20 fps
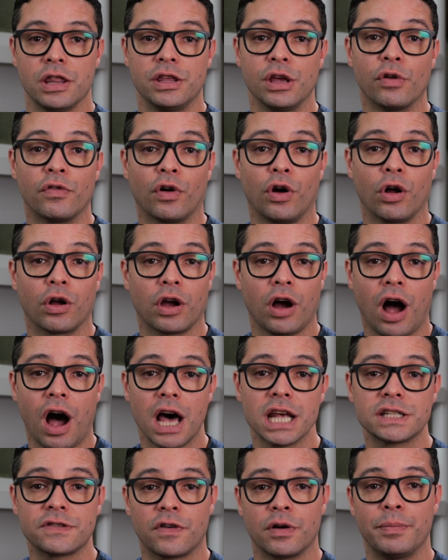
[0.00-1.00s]
The overall
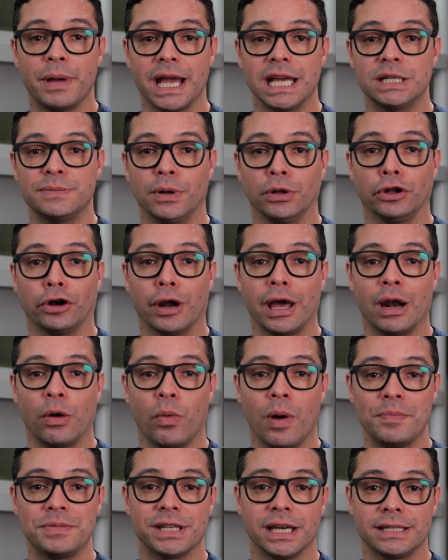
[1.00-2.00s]
cost for a page builder and a
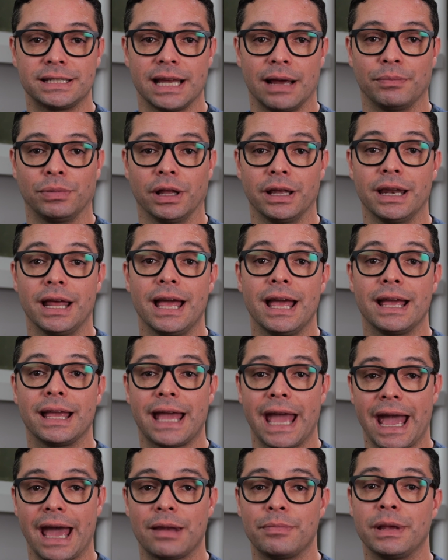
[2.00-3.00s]
website template
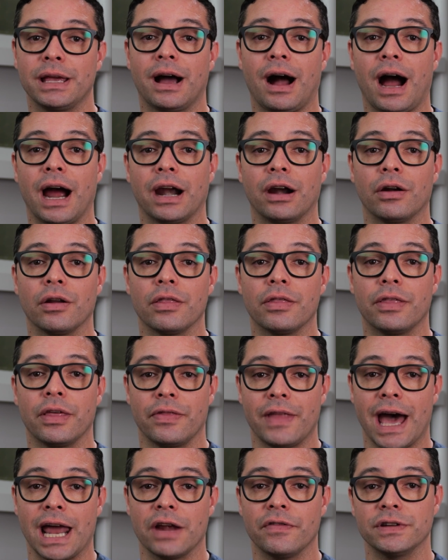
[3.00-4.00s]
can be higher
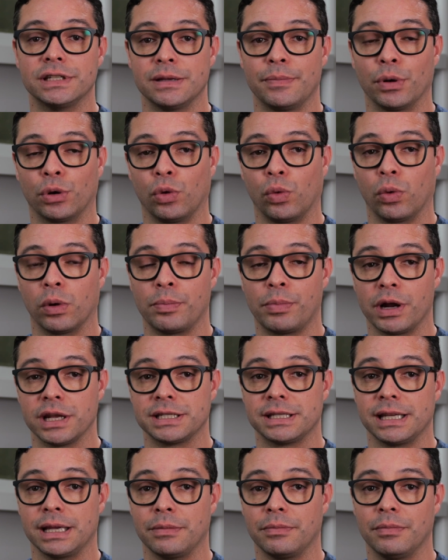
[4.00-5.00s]
than that of a typical WordPress
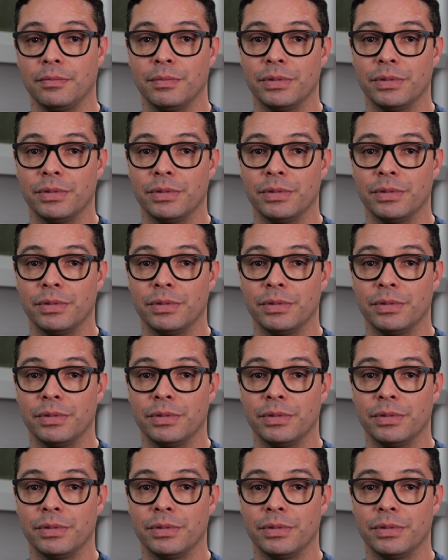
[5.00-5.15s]
theme.